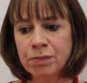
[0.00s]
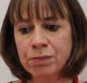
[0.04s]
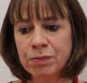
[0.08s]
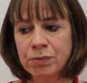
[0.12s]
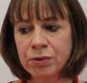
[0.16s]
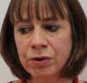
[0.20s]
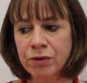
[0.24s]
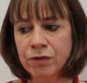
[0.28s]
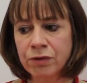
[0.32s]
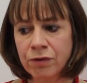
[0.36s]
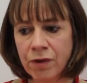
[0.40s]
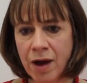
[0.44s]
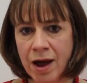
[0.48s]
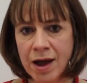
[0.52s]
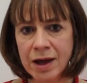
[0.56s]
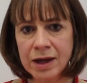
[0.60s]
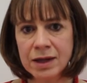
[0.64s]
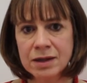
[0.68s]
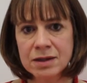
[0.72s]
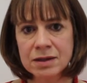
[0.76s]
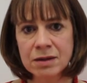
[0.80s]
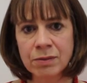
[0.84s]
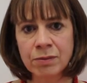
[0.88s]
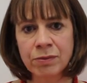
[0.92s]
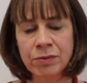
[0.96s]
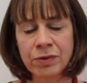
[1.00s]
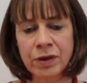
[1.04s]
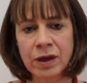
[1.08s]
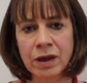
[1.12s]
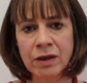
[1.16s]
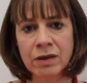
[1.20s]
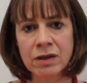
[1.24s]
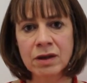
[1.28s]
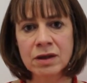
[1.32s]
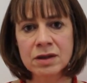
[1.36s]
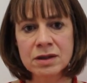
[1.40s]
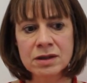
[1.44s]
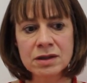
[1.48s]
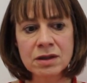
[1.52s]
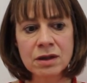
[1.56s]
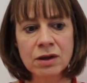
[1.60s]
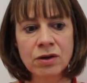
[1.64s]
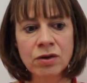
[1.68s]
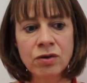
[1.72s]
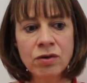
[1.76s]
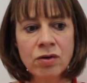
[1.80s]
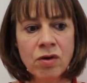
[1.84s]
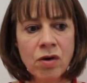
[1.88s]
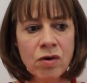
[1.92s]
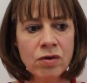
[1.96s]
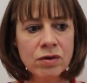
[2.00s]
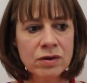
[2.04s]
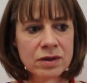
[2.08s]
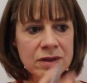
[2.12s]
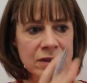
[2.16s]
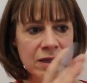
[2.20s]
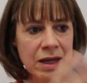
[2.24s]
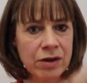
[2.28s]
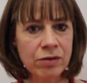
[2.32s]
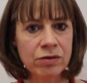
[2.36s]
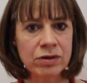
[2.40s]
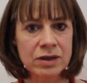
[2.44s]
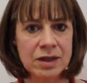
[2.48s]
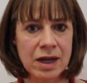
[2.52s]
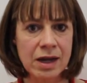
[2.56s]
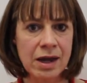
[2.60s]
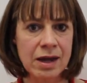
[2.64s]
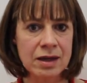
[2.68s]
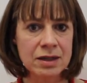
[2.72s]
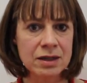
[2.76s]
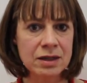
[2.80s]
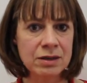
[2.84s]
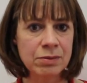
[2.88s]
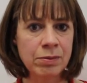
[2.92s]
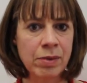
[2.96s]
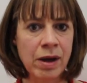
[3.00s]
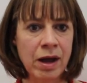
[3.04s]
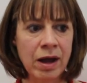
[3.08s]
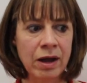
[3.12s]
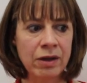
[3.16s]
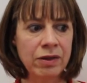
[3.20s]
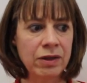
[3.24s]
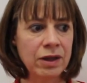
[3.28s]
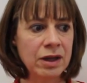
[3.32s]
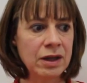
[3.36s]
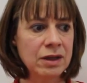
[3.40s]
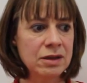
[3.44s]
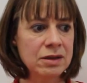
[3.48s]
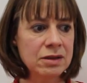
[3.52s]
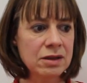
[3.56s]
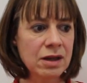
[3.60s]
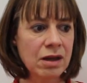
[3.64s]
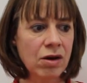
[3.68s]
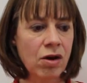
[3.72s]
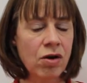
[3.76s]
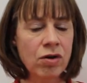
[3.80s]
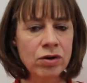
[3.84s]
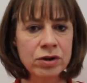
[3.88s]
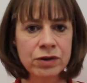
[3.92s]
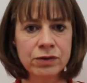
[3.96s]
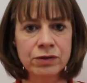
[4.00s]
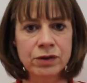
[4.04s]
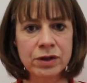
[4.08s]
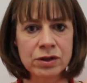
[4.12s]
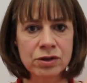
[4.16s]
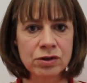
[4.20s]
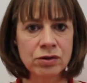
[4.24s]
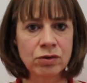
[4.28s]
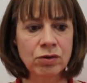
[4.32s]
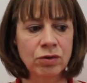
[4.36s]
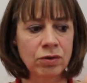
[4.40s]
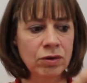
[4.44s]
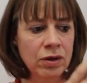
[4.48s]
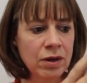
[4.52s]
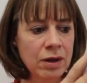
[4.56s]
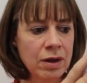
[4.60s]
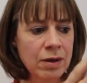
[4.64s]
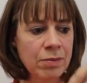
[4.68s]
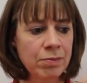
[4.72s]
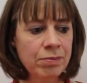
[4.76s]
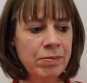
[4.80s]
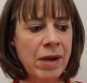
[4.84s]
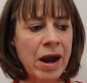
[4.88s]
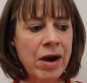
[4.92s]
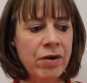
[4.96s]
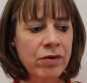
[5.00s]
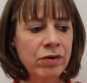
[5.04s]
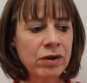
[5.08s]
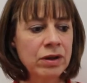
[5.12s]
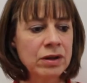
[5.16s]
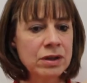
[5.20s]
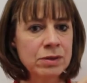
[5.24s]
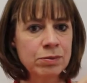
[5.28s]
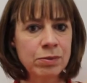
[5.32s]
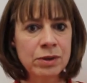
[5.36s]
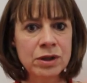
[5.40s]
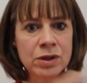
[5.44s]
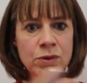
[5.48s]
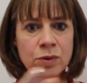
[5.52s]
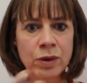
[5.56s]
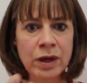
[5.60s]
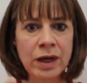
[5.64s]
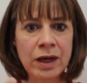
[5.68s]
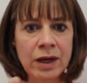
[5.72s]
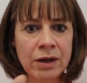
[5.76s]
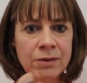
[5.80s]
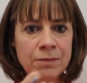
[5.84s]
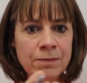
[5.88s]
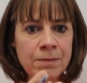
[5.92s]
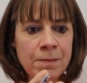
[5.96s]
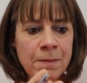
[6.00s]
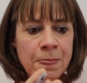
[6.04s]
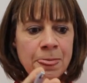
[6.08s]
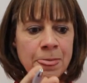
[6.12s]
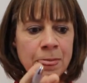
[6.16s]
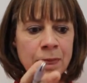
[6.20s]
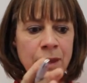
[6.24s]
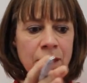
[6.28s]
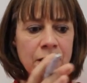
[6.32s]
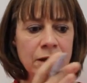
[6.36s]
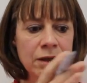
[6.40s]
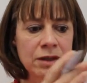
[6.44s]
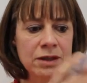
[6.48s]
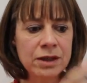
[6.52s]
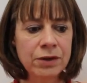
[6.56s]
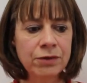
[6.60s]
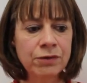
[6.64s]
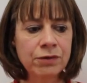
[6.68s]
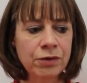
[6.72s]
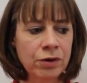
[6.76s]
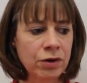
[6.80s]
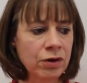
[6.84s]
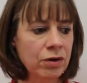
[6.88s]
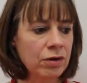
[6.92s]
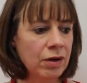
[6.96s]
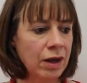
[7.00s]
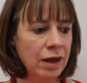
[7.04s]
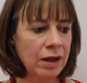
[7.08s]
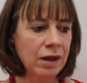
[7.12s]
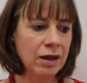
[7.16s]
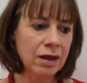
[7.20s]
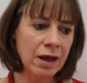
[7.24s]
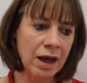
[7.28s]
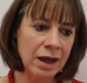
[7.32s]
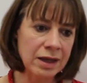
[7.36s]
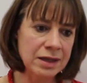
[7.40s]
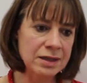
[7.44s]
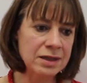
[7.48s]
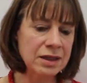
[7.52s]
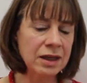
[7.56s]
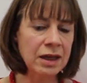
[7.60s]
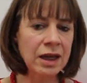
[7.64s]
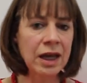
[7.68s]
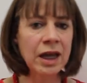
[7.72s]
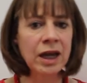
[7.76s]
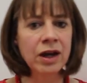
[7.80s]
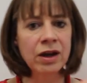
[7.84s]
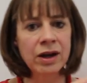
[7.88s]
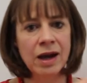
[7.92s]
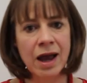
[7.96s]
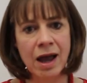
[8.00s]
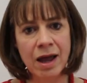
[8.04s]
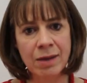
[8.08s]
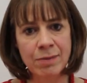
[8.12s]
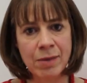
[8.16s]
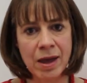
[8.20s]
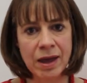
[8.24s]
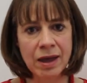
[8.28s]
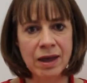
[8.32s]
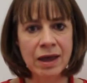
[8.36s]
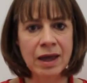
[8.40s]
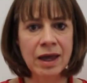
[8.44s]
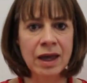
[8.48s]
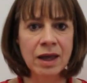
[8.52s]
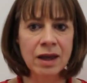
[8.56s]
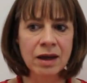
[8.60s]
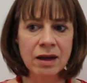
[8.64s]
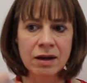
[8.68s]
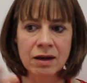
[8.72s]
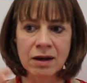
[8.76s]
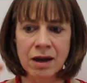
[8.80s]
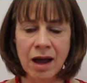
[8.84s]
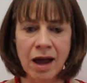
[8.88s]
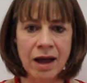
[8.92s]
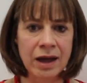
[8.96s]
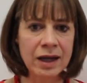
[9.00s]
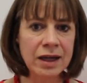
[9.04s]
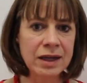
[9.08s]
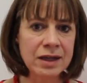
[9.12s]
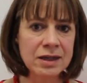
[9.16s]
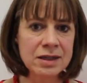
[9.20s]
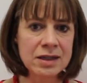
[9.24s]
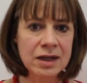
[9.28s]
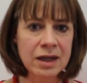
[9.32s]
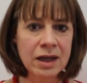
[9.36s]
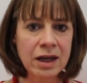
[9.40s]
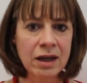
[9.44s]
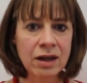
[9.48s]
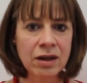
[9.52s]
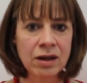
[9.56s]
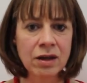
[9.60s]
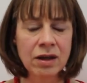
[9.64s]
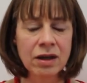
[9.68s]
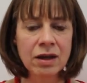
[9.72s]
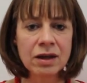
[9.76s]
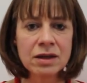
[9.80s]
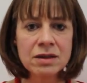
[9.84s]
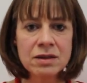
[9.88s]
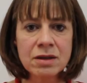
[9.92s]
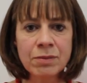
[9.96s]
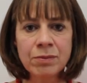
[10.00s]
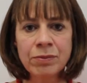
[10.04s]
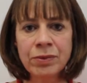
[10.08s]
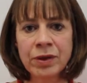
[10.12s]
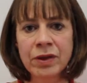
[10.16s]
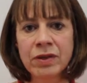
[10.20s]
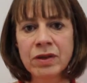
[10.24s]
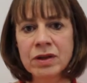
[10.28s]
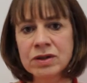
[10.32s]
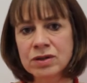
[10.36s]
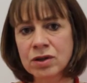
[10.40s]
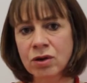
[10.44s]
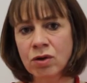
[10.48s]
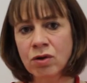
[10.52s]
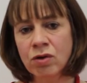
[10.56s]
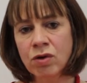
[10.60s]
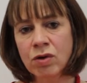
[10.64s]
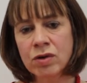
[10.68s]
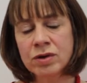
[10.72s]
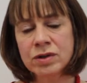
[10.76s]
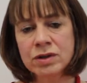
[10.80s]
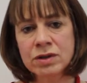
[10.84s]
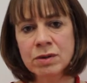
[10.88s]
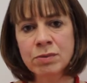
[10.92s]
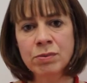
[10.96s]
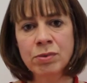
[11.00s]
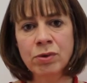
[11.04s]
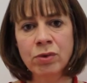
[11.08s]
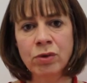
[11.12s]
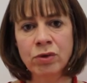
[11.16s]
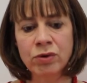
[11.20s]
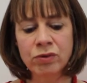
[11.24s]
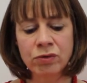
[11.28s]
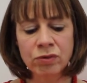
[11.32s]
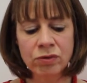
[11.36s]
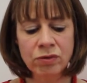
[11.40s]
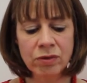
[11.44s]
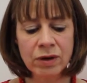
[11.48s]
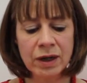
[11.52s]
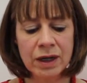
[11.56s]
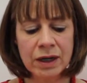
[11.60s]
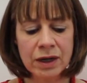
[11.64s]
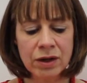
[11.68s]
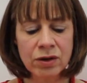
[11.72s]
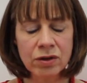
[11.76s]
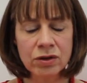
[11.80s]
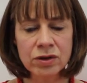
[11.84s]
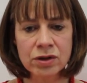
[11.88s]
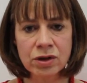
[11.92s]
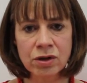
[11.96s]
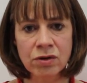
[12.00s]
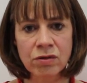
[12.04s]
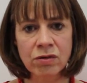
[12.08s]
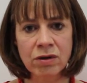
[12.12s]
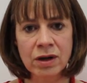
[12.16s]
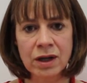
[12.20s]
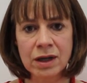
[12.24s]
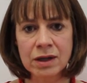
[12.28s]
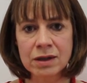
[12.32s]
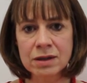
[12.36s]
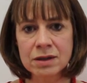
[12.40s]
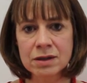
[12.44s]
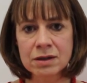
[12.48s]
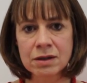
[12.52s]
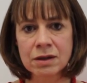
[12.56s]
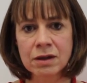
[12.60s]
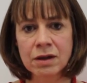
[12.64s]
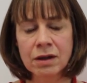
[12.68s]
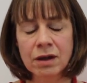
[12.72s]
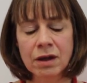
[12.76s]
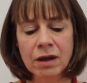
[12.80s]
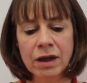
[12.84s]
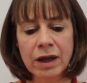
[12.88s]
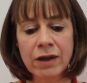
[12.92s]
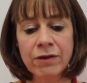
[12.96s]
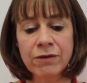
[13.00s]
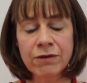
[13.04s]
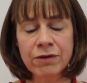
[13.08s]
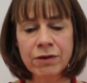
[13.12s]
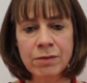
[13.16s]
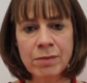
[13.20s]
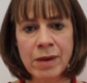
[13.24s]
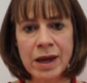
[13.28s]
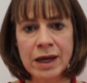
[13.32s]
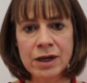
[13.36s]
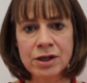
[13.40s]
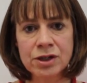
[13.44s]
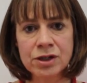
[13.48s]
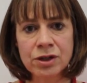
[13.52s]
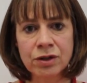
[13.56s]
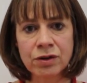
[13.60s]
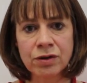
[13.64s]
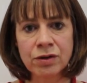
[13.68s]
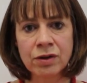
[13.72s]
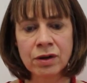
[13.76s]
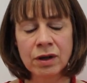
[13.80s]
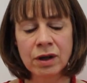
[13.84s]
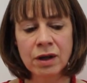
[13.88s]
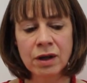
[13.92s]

provide something that's not segregated by these artificial barriers between different, like ICE and IMechE and IET, something that's across the board, really good careers information.